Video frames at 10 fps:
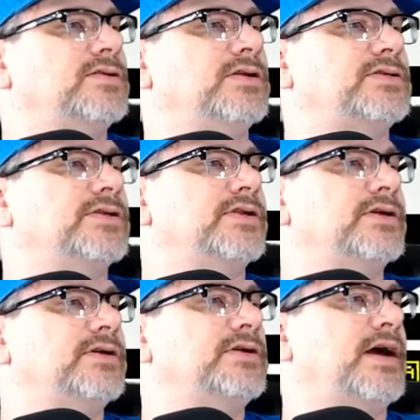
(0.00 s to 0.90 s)

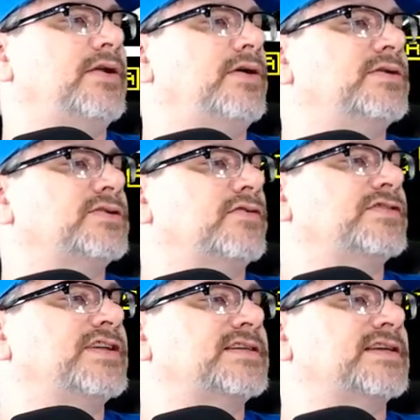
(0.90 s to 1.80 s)
I know it was over
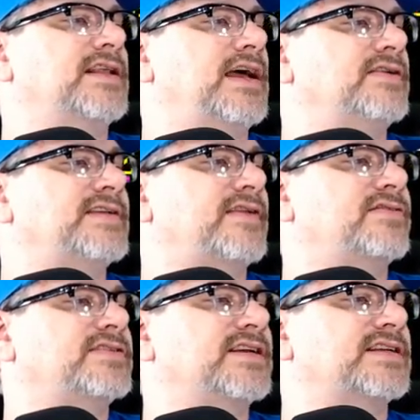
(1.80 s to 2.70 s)
6 o'clock. It was
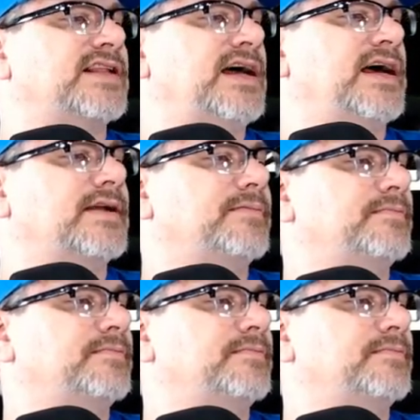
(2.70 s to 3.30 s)
after 6 o'clock.